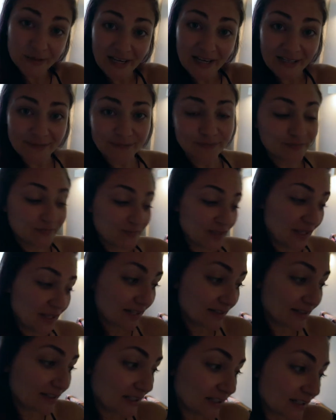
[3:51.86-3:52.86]
yeah,
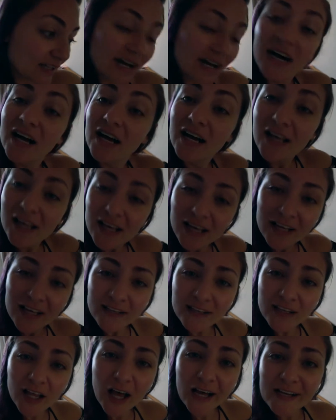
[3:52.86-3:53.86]
a little
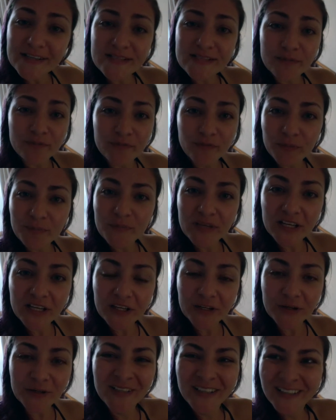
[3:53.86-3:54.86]
hot tip from me to
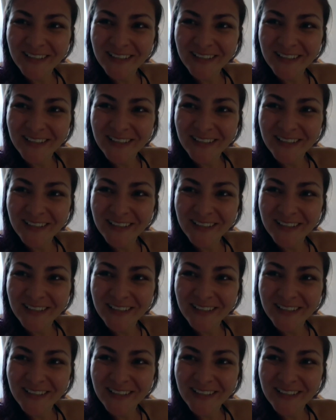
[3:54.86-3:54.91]
you.